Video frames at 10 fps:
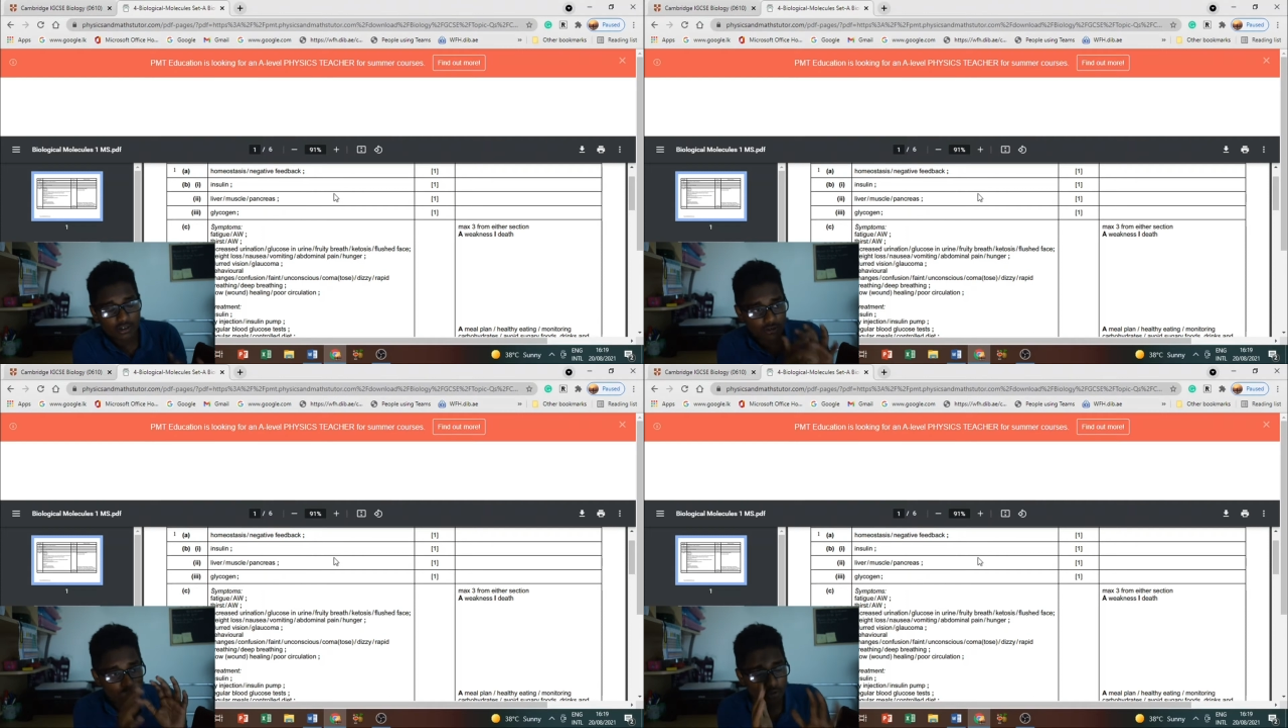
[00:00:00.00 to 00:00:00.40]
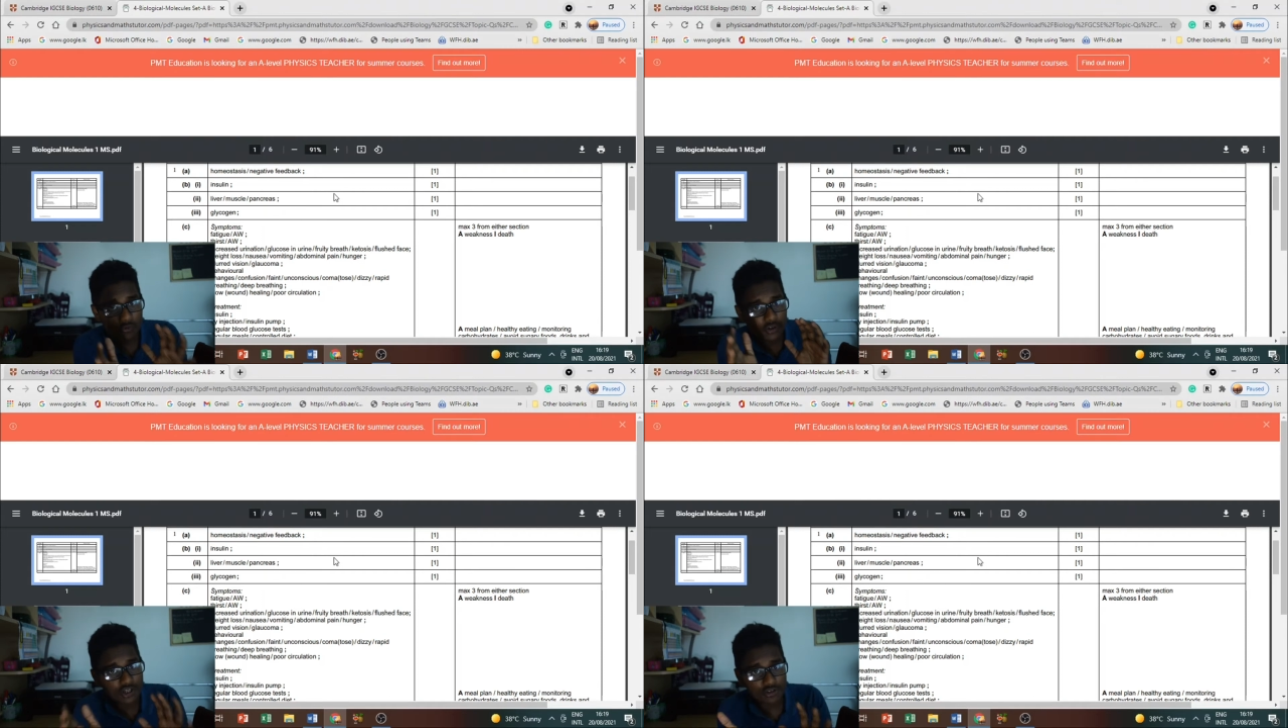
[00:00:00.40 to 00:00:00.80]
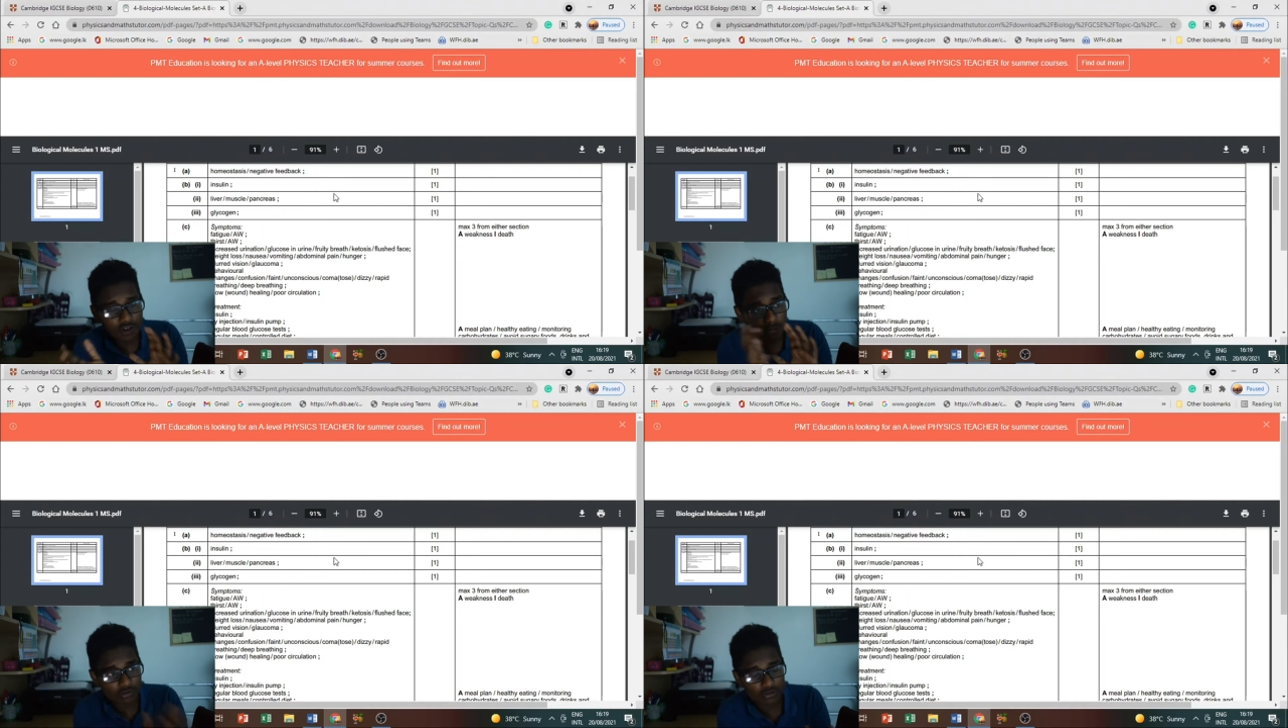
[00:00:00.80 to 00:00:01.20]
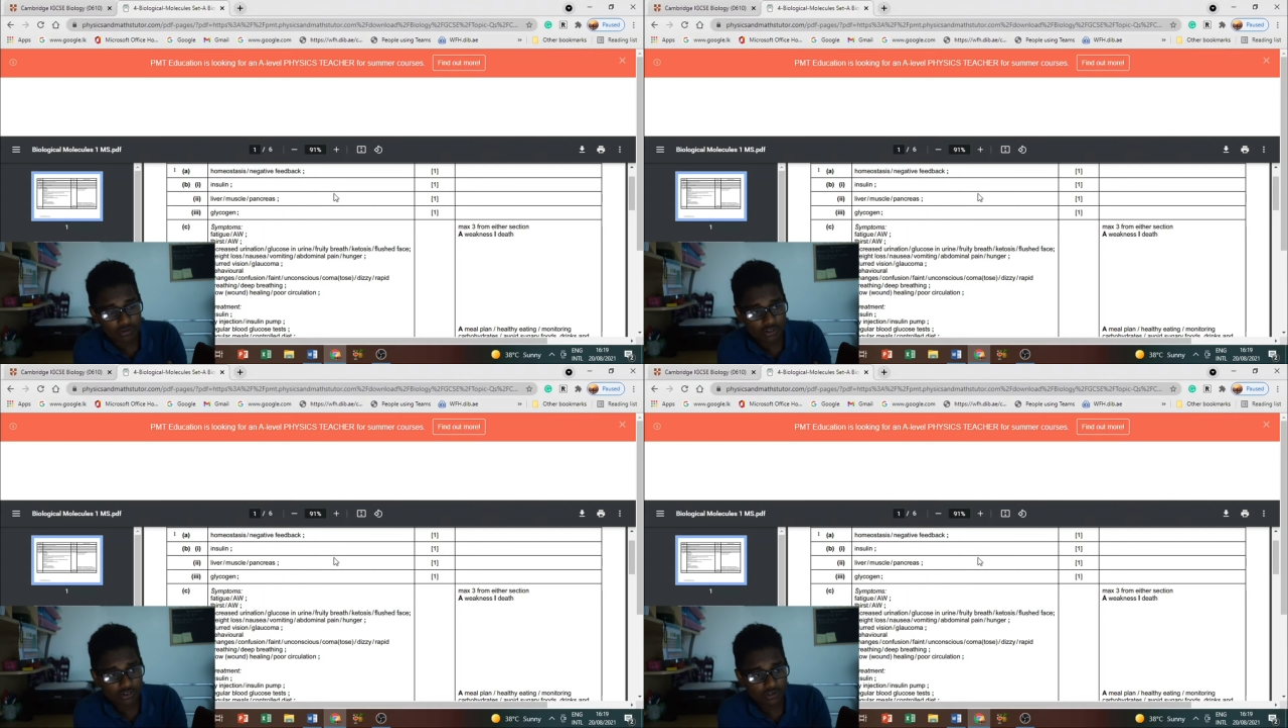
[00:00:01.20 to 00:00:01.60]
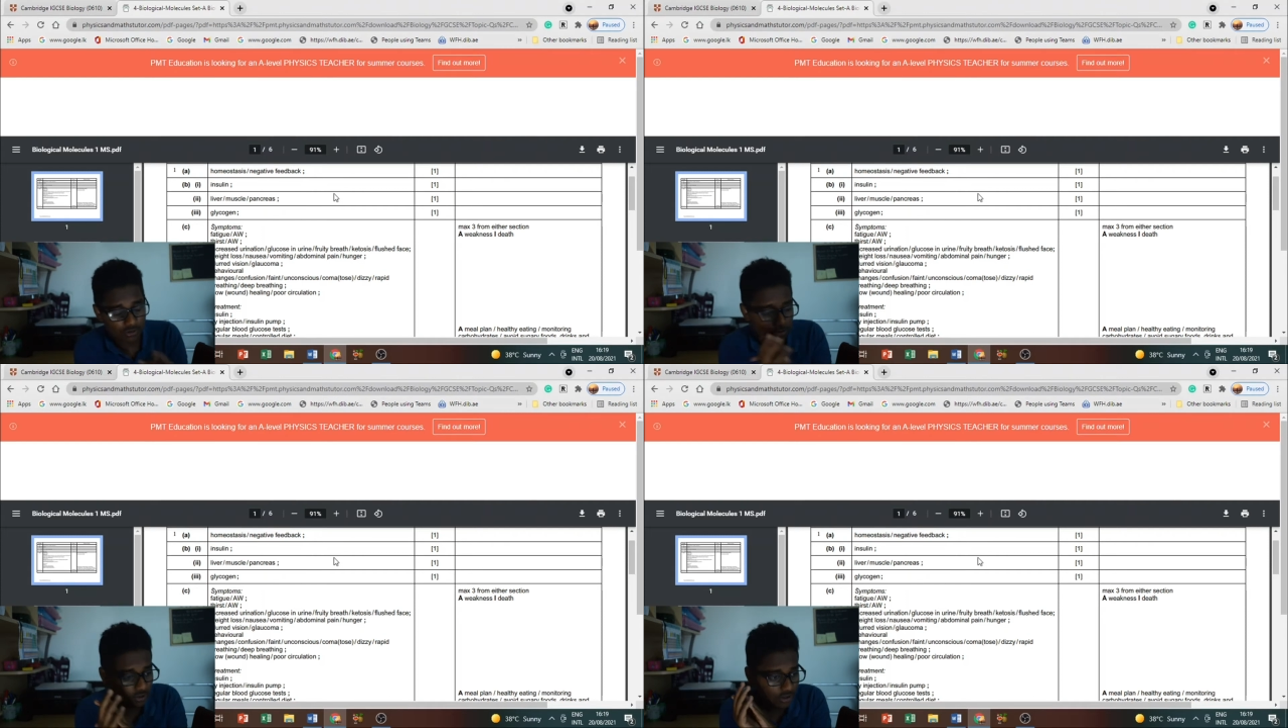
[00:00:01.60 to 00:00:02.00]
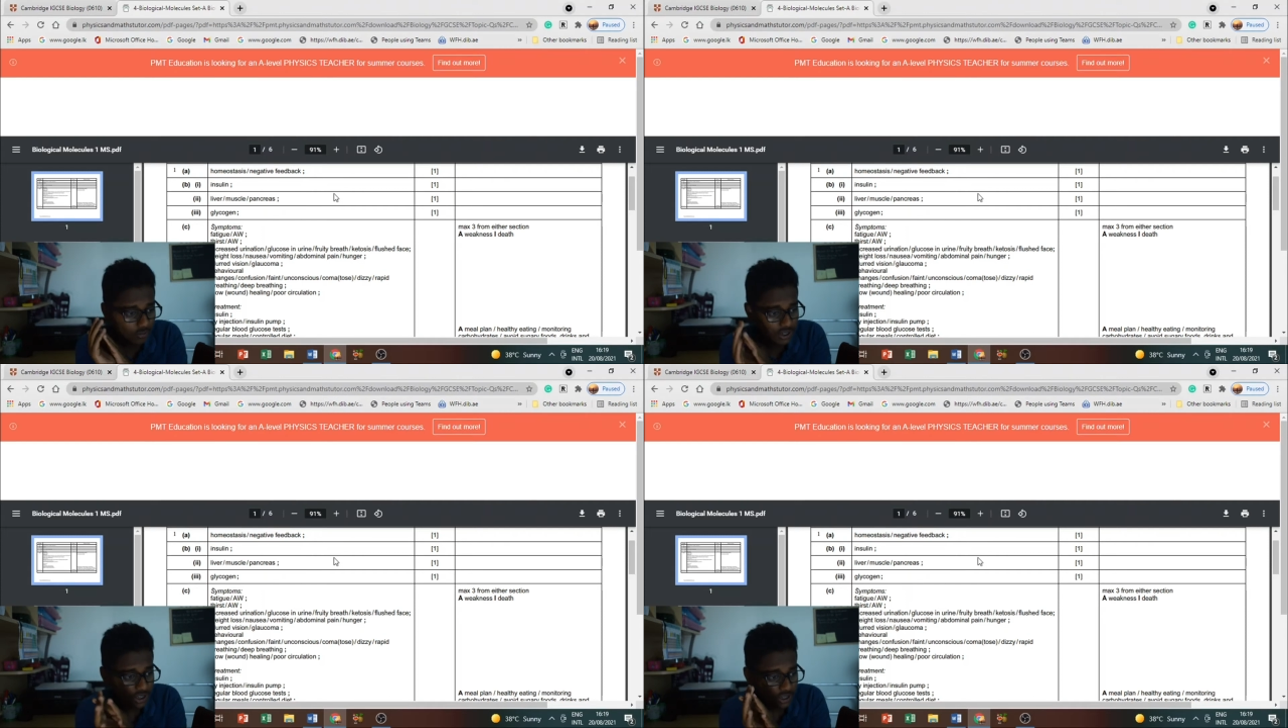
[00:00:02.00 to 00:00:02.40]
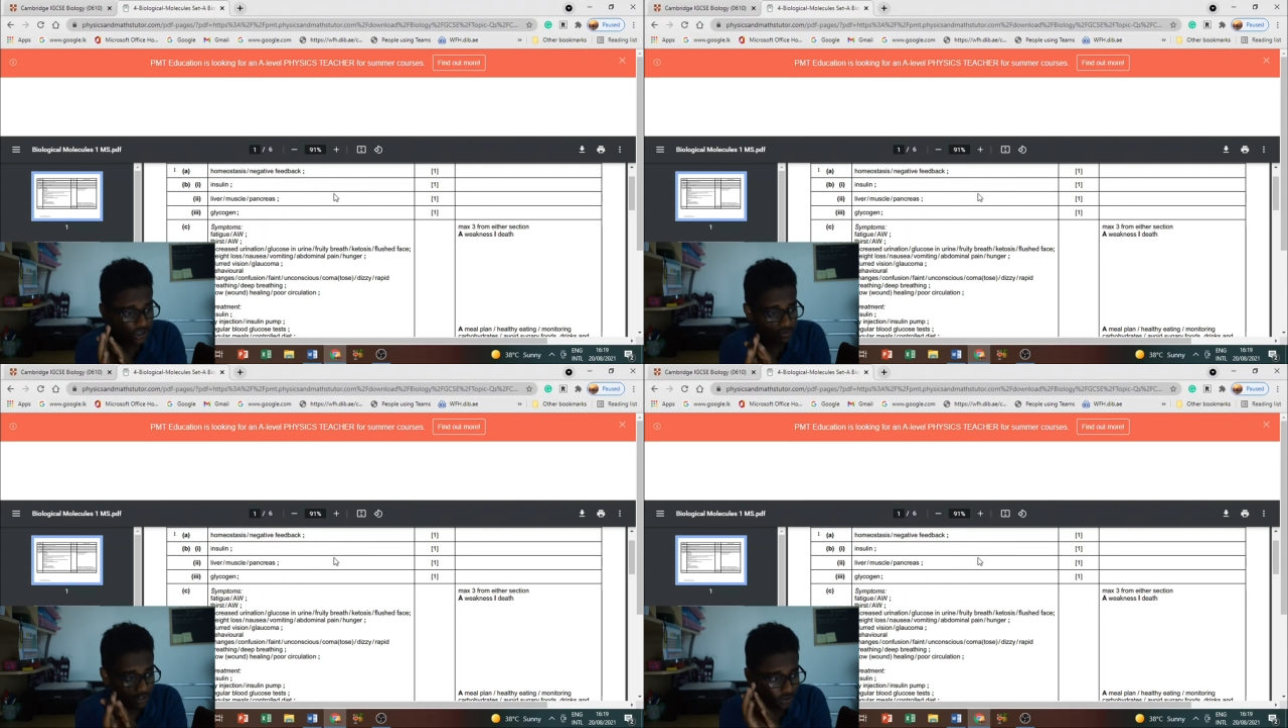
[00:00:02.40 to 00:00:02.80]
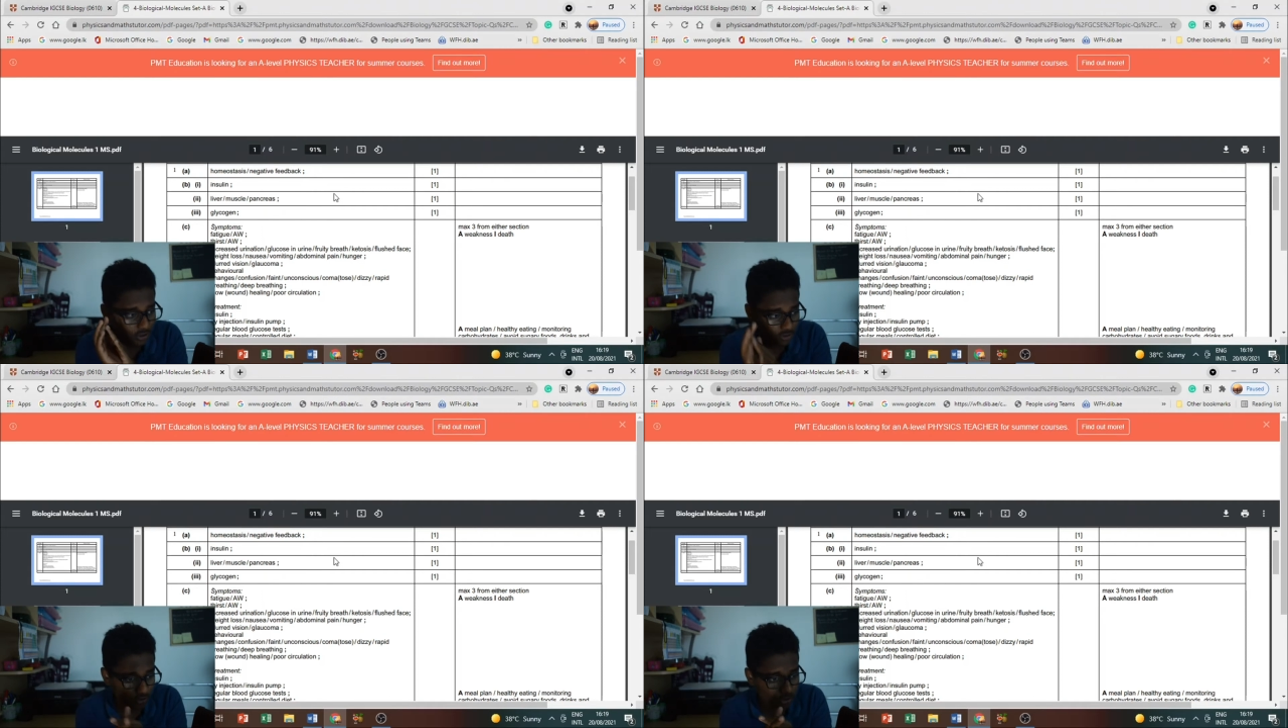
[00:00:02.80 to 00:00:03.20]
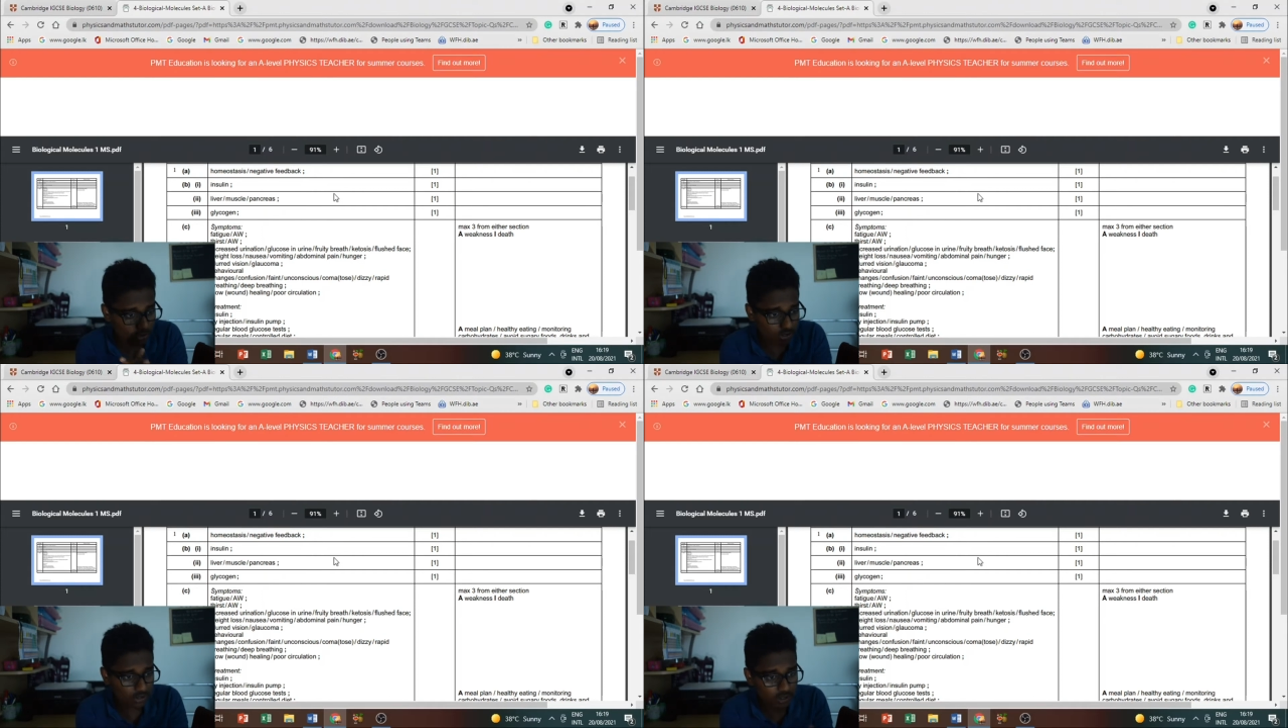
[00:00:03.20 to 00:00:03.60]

Do not waste your time on those. Go to the questions which you got wrong,